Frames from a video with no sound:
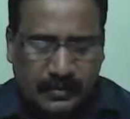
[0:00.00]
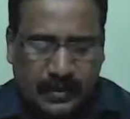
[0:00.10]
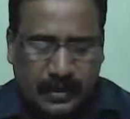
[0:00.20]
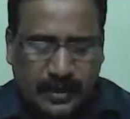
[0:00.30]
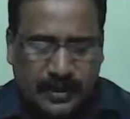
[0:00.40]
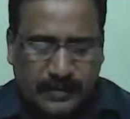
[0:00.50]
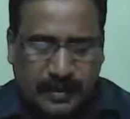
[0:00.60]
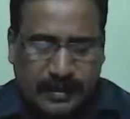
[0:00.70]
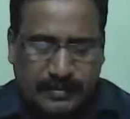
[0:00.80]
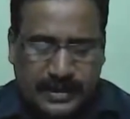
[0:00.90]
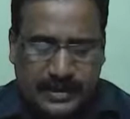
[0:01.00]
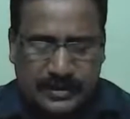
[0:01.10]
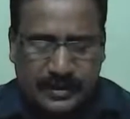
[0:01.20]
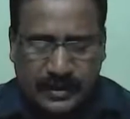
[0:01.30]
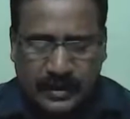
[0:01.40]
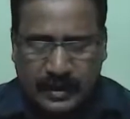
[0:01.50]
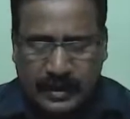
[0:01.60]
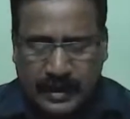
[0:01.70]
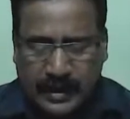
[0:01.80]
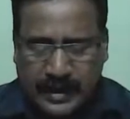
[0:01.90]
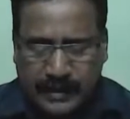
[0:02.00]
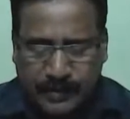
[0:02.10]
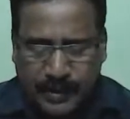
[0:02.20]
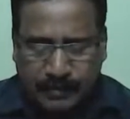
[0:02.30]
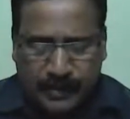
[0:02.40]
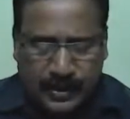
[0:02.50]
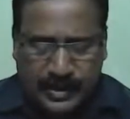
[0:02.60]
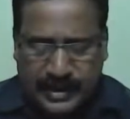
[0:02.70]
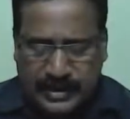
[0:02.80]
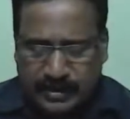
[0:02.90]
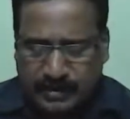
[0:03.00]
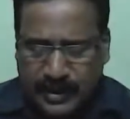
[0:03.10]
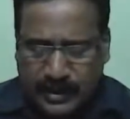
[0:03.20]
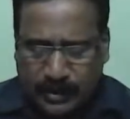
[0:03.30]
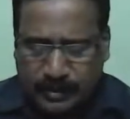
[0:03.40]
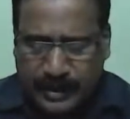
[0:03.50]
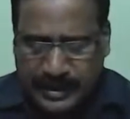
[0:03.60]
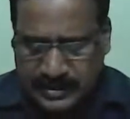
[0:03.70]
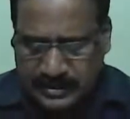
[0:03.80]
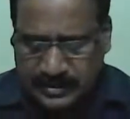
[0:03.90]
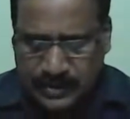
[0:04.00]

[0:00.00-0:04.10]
all the problems and properties of determinants.